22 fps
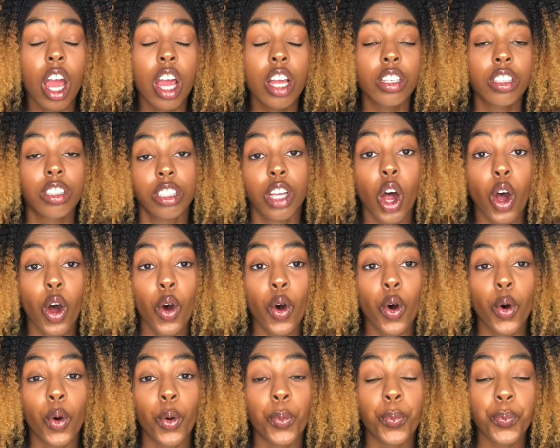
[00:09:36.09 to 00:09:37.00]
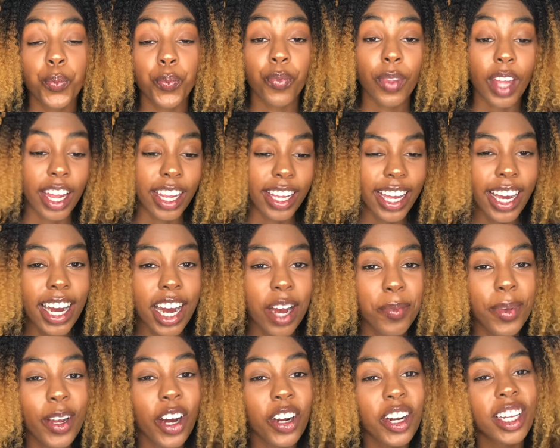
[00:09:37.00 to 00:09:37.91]
So yeah,
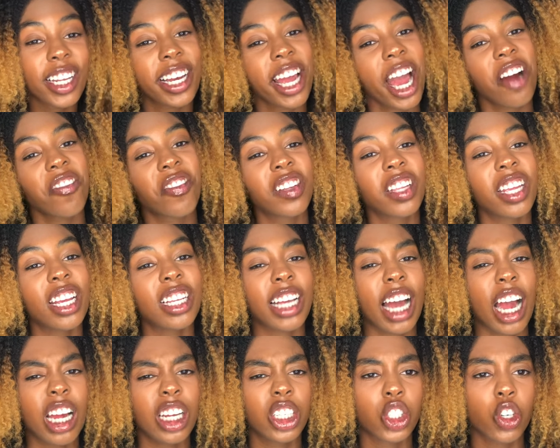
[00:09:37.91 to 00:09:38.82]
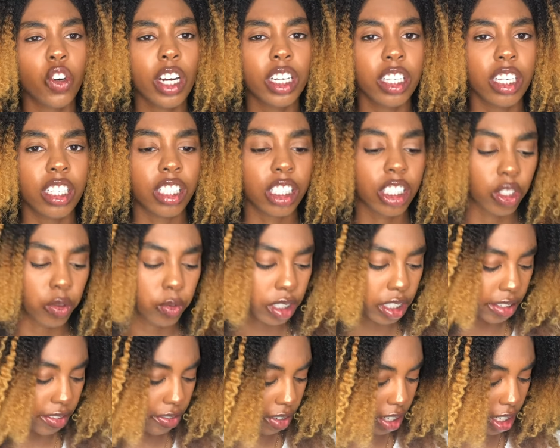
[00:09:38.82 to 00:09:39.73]
be on the lookout for these. I enjoyed this. It's
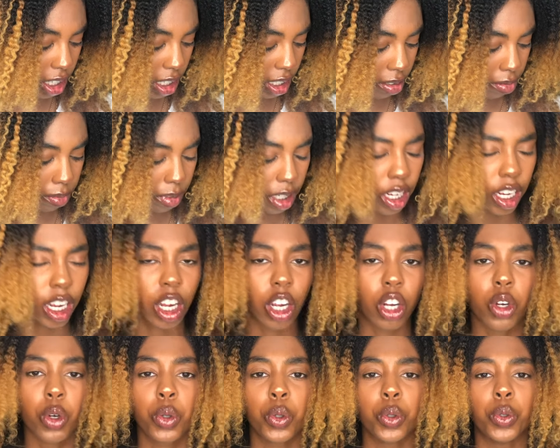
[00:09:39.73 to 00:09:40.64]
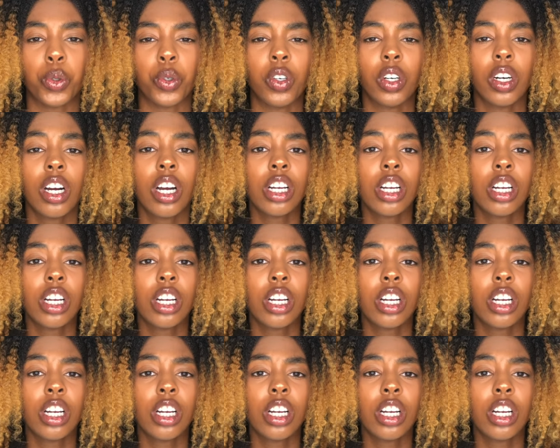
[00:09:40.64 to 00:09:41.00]
really fun and cool.